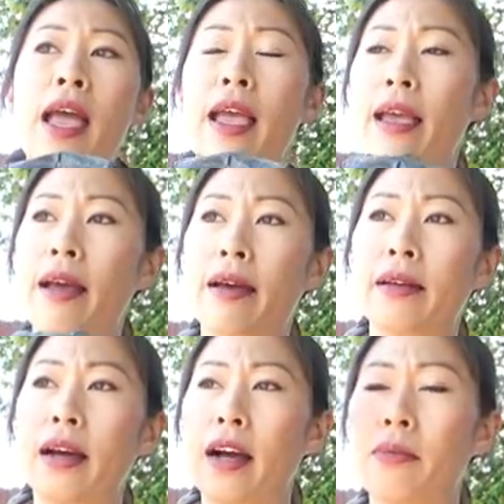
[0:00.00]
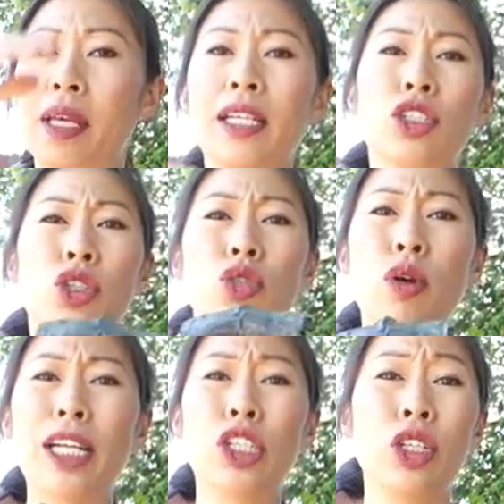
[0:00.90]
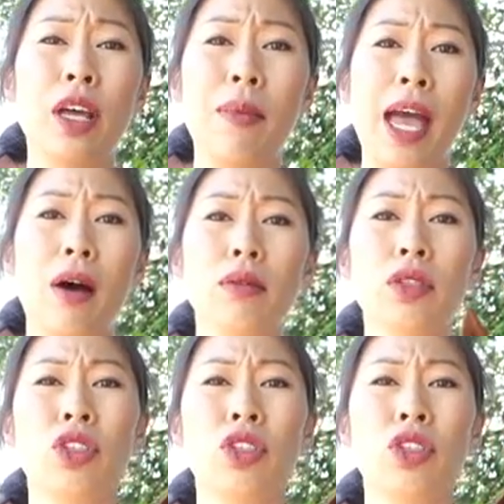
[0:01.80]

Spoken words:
and he stretched them out,